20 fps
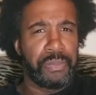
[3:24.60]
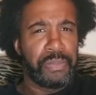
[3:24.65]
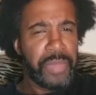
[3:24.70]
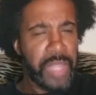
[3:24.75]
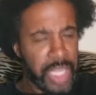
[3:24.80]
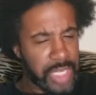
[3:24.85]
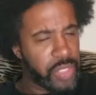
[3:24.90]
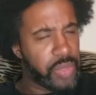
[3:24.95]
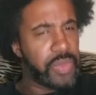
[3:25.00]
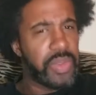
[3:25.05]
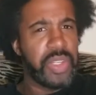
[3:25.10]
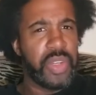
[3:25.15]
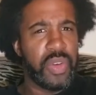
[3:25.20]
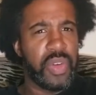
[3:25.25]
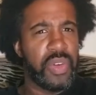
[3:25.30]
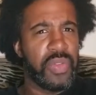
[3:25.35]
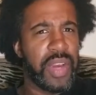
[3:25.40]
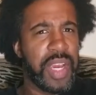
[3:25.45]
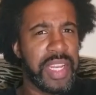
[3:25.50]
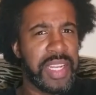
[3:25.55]
that's what we're doing
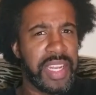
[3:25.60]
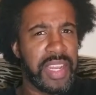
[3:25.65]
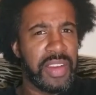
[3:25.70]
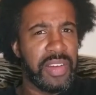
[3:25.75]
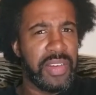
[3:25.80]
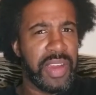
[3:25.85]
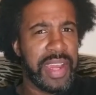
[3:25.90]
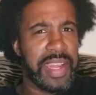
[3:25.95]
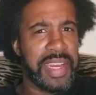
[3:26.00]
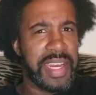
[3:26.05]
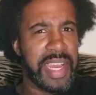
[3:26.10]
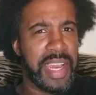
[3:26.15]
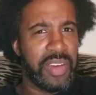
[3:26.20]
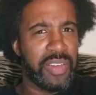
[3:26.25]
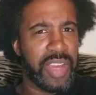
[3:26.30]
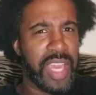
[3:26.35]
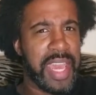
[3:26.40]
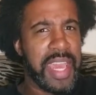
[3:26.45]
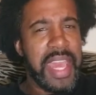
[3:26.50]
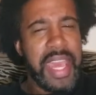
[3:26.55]
right there right now,
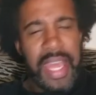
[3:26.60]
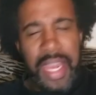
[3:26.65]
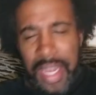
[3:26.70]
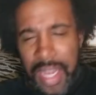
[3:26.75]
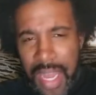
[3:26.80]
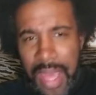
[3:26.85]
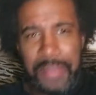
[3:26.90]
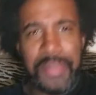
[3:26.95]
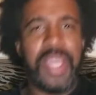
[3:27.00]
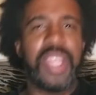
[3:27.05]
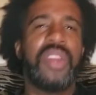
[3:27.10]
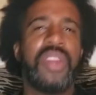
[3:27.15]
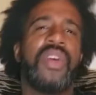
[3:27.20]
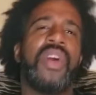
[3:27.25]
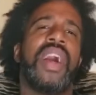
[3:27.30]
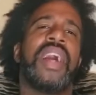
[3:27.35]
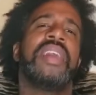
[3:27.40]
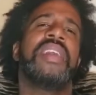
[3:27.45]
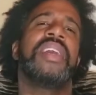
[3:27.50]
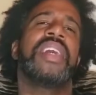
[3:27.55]
okay? Let me know
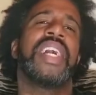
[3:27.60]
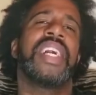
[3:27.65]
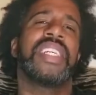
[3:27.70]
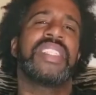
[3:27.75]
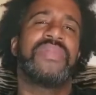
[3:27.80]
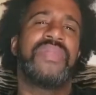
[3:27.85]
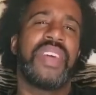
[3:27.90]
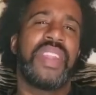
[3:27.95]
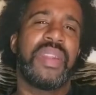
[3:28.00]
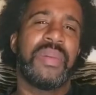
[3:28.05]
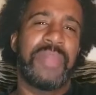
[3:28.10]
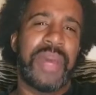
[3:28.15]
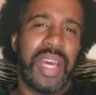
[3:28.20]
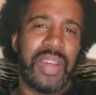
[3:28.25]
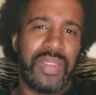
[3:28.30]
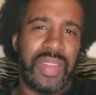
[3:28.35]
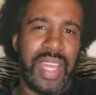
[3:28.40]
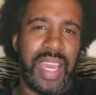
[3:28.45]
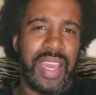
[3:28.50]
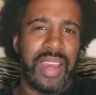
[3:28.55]
how you guys feel
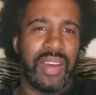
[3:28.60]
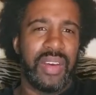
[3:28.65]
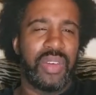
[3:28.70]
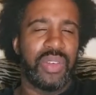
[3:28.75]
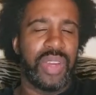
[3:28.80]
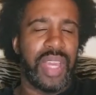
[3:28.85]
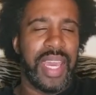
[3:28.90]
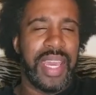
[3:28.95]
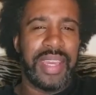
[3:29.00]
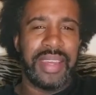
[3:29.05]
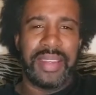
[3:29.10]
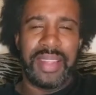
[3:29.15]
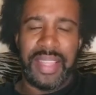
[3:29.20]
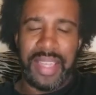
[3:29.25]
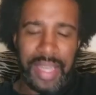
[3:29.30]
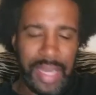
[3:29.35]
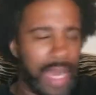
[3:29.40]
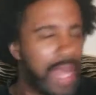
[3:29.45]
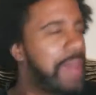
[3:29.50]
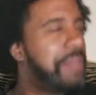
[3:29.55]
about that, okay?
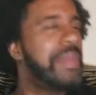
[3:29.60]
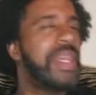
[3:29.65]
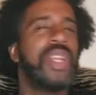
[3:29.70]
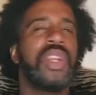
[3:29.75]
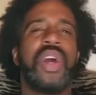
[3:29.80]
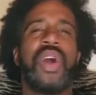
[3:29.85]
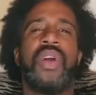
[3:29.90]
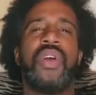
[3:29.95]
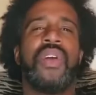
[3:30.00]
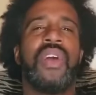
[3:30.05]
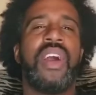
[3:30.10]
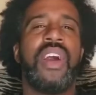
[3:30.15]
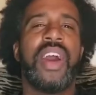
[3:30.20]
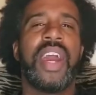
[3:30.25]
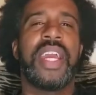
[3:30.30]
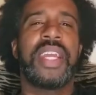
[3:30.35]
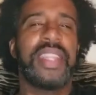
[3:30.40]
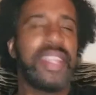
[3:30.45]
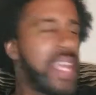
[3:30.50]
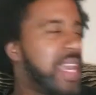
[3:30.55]
Let me know, all
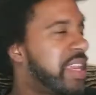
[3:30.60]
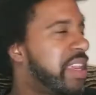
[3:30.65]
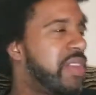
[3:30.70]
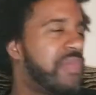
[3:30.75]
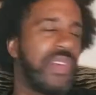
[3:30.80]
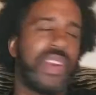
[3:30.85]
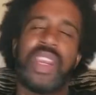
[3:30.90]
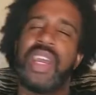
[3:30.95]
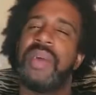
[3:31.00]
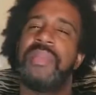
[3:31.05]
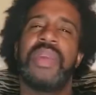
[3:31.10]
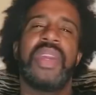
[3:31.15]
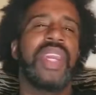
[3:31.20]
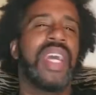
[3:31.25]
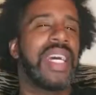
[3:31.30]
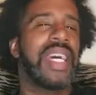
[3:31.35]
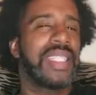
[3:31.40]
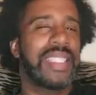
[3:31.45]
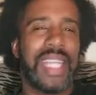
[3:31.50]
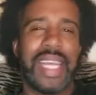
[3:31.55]
right? Thank you for coming, you
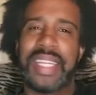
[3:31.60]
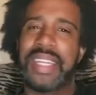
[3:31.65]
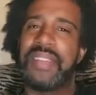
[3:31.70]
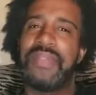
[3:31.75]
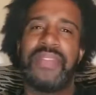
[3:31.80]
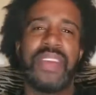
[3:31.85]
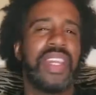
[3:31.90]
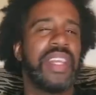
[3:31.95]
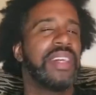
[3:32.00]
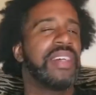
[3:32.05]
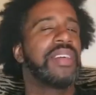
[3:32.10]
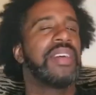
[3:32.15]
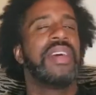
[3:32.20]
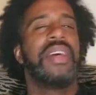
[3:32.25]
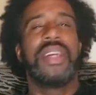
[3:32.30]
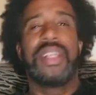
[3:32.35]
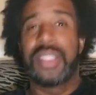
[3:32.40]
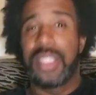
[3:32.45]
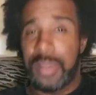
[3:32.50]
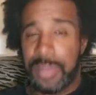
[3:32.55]
guys. Like the video,
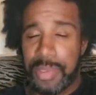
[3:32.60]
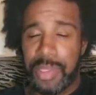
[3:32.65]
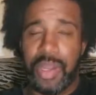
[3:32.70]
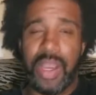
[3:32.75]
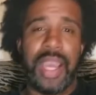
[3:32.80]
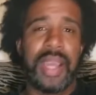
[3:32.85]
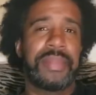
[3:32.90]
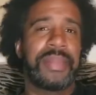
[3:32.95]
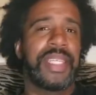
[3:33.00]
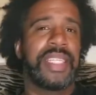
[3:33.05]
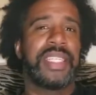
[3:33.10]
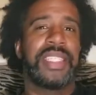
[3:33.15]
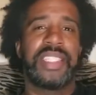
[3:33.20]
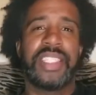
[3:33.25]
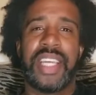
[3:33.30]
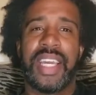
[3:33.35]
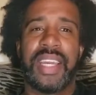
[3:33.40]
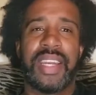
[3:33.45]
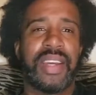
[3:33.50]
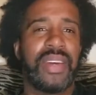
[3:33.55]
subscribe to the
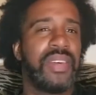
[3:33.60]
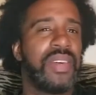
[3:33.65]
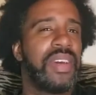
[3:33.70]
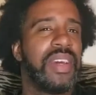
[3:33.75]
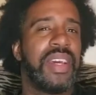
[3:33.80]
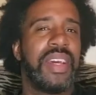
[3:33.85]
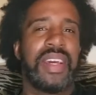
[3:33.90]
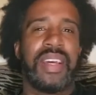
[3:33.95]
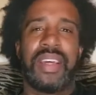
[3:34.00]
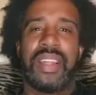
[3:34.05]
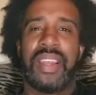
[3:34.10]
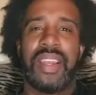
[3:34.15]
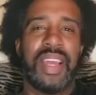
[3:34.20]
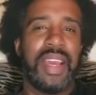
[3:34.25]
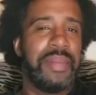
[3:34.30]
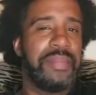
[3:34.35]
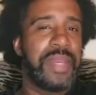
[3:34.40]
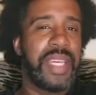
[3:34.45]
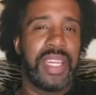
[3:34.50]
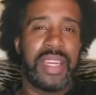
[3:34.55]
channel.
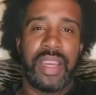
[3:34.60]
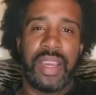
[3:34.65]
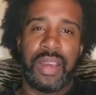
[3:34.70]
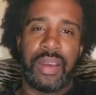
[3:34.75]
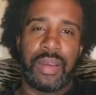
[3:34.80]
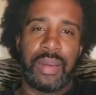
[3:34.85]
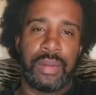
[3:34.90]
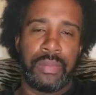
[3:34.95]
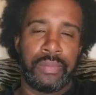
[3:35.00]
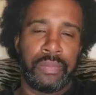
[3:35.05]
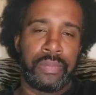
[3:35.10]
Let me know.